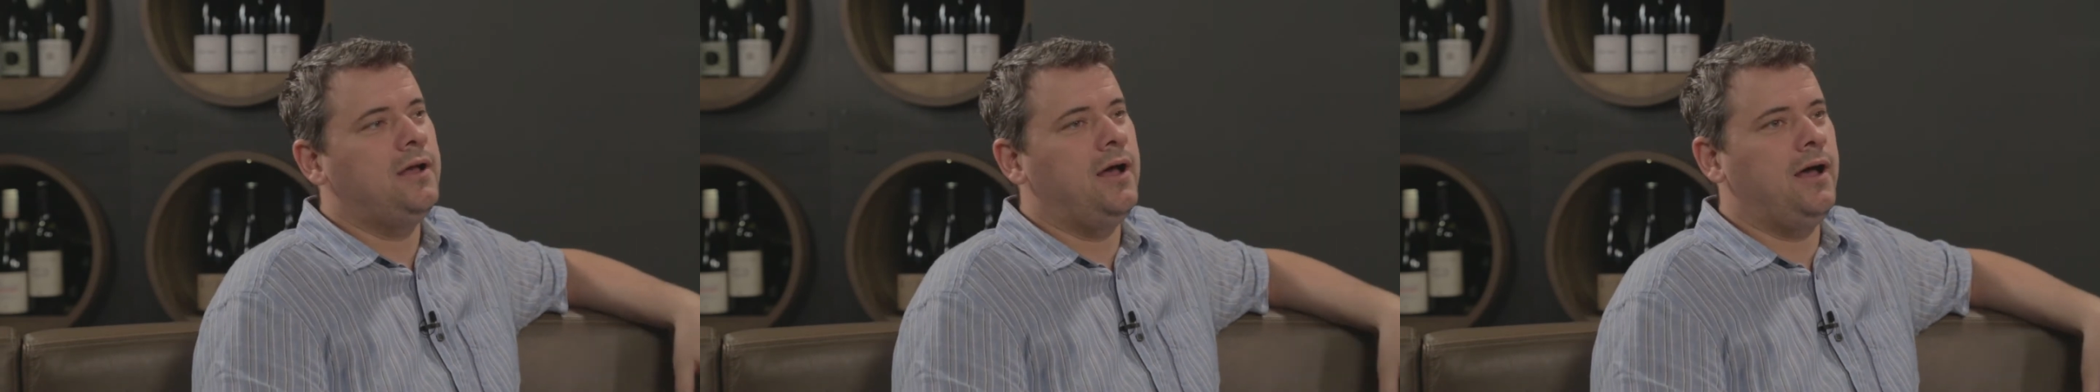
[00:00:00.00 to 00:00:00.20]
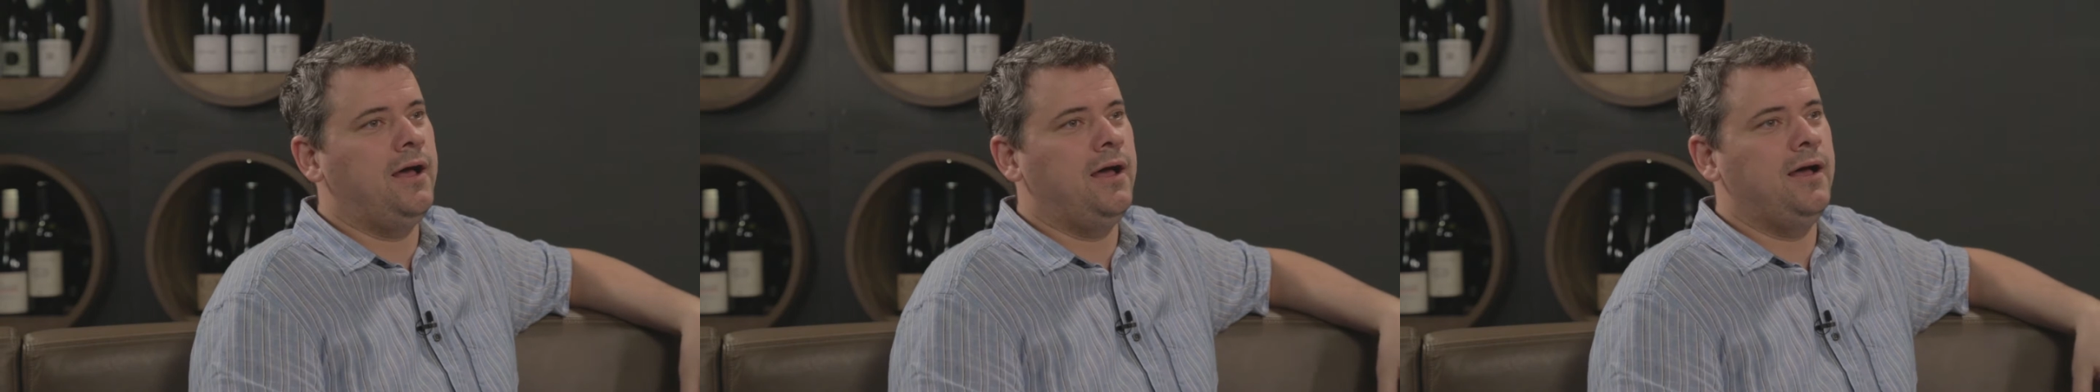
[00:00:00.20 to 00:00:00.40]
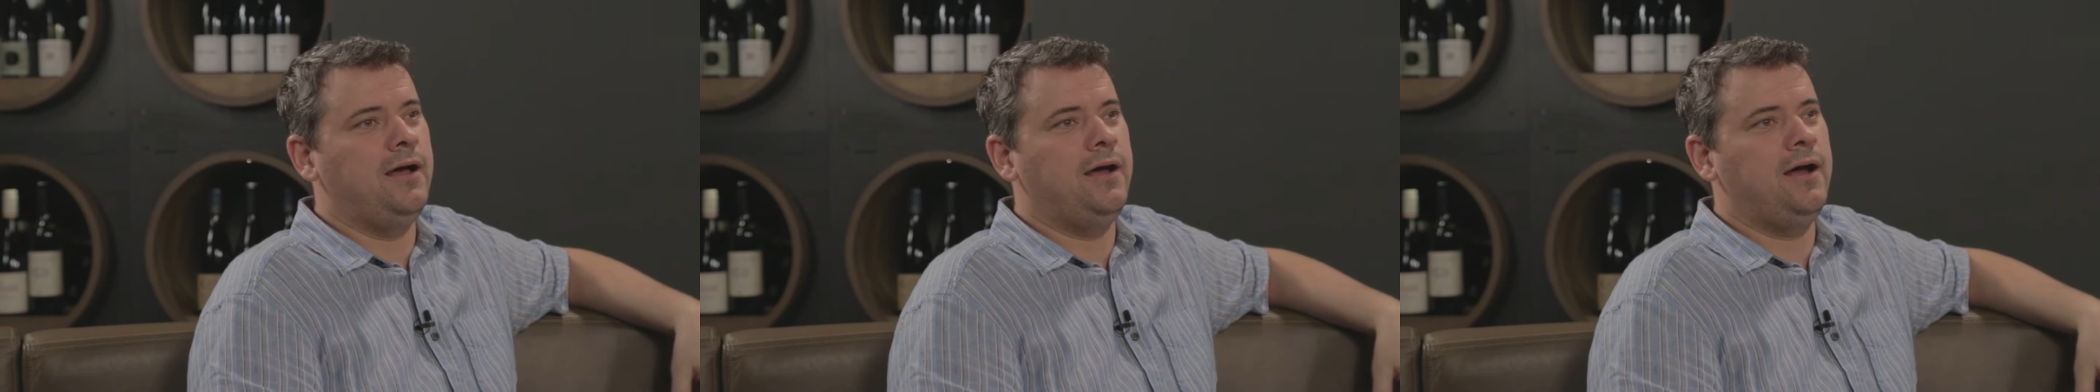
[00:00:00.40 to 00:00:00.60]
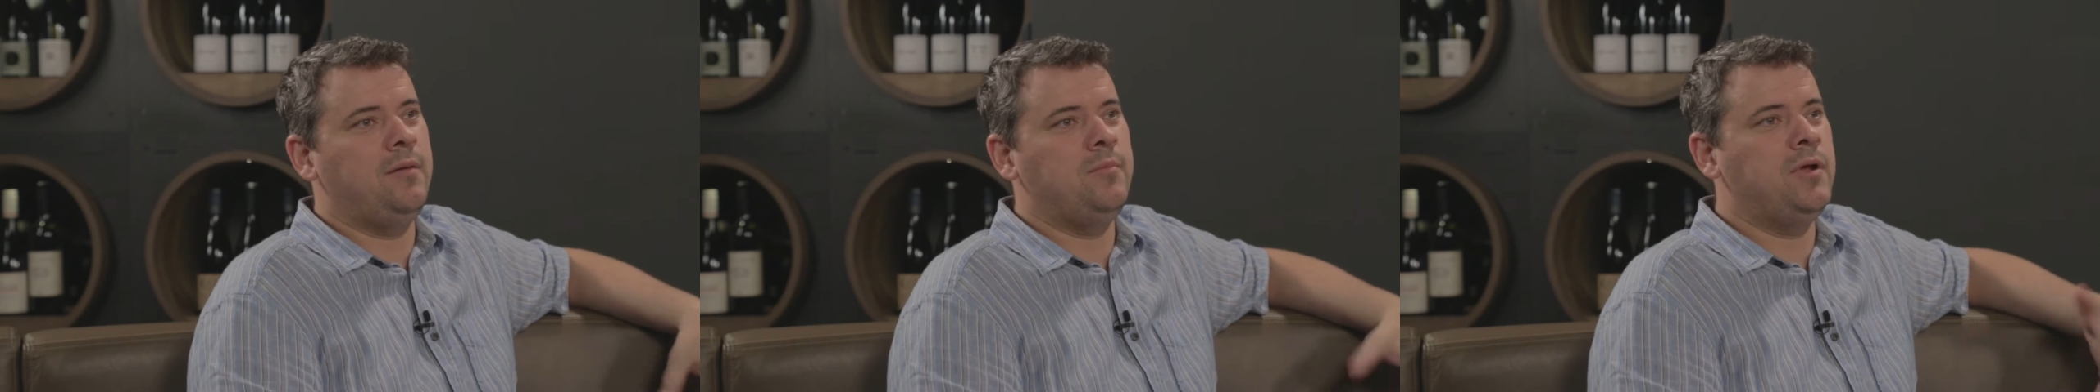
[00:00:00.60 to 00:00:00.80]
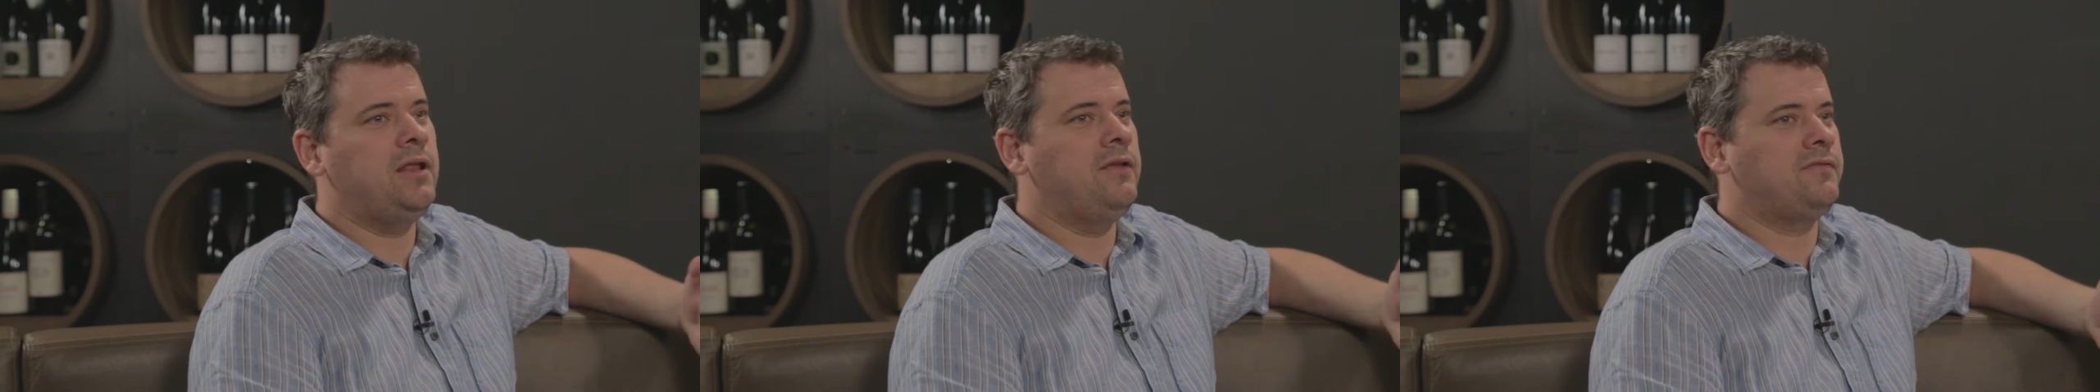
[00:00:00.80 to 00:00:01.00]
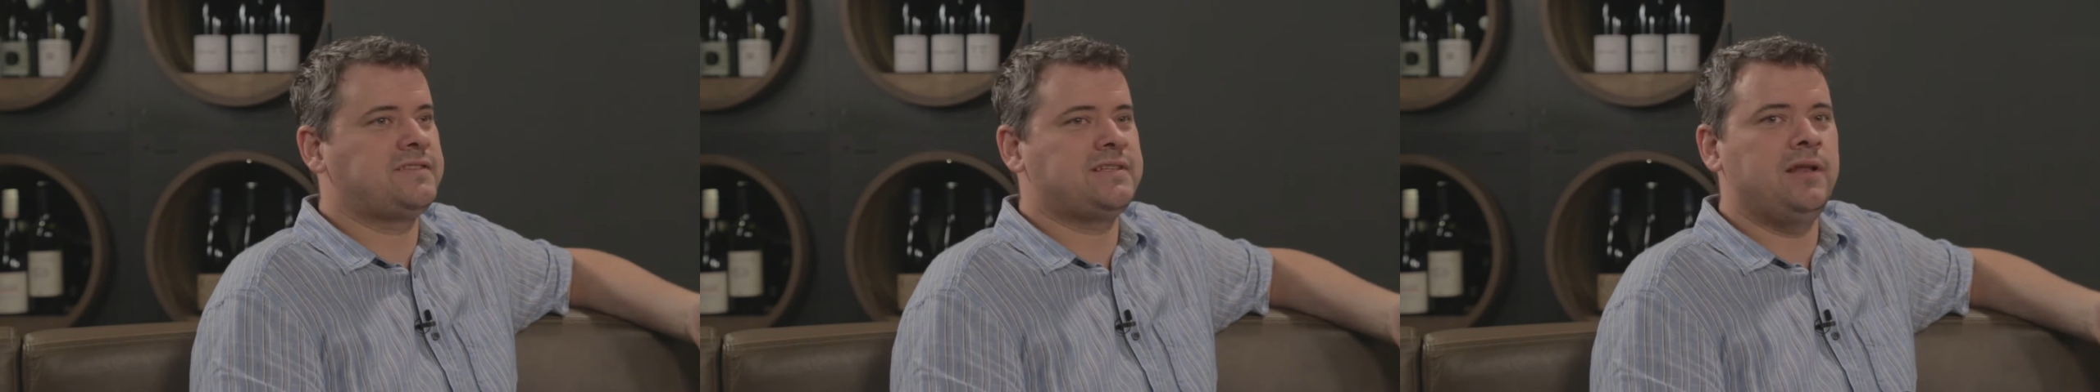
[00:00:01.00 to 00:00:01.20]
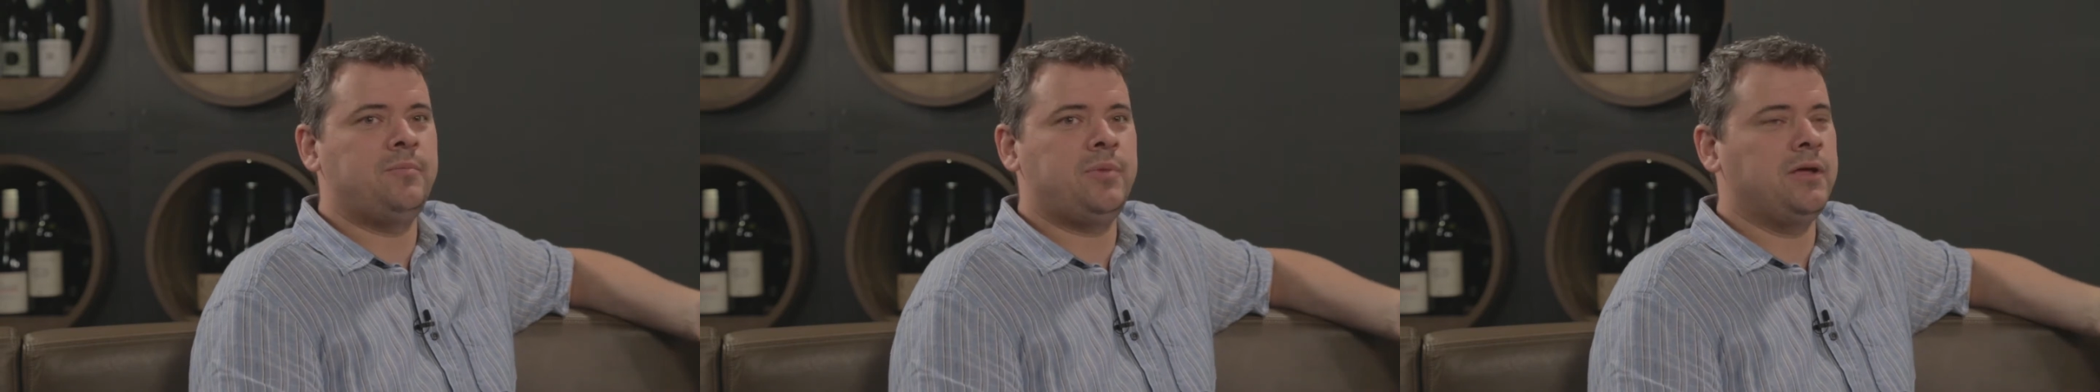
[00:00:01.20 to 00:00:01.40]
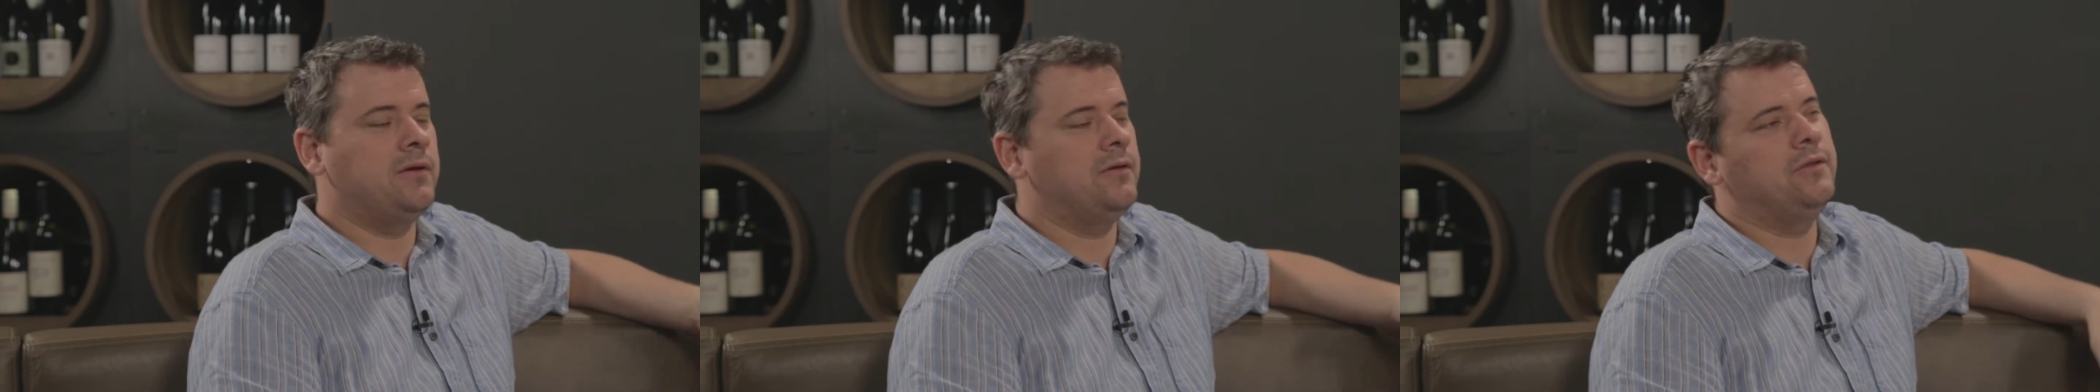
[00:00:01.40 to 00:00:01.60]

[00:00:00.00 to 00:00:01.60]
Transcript: I believe sleeping